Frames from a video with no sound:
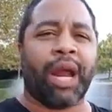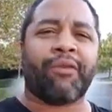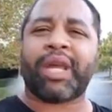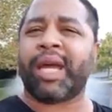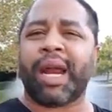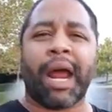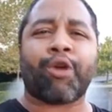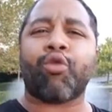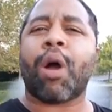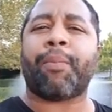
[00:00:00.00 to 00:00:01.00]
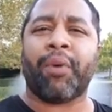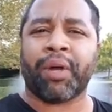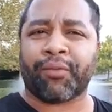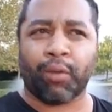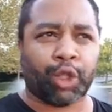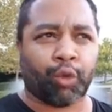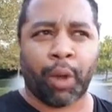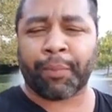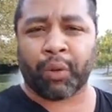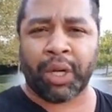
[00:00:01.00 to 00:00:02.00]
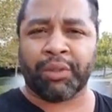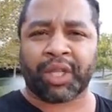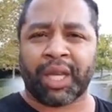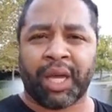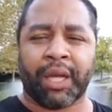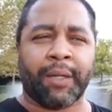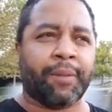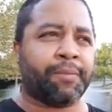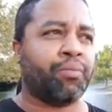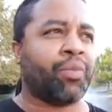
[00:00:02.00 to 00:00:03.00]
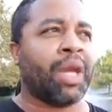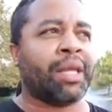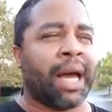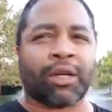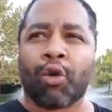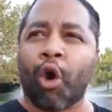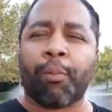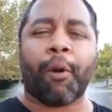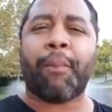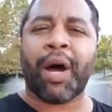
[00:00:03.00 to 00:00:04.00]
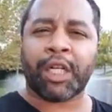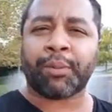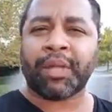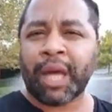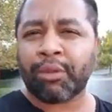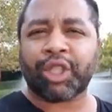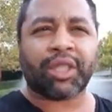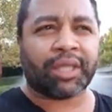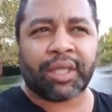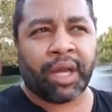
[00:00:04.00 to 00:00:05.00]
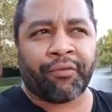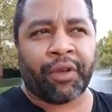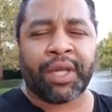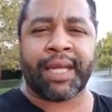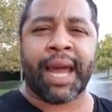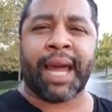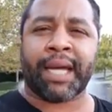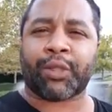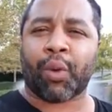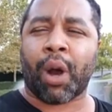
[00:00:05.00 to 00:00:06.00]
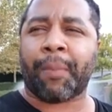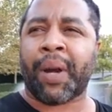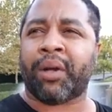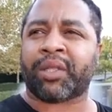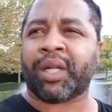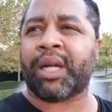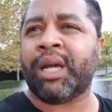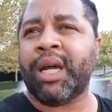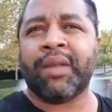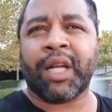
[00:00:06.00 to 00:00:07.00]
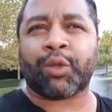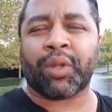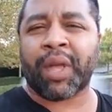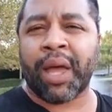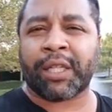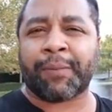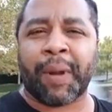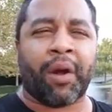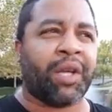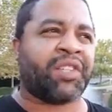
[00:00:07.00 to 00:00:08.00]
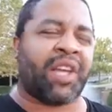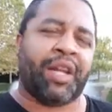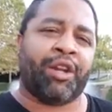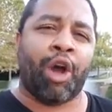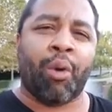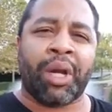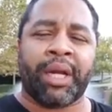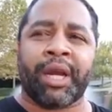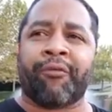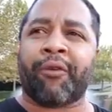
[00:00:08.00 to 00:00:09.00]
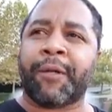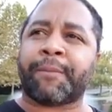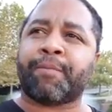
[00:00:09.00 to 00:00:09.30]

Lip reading: kid I grew up with was whipped when he was a kid. That corporal punishment, that was just a thing for the day. That's what our parents did. That's what they experienced. They didn't know any different.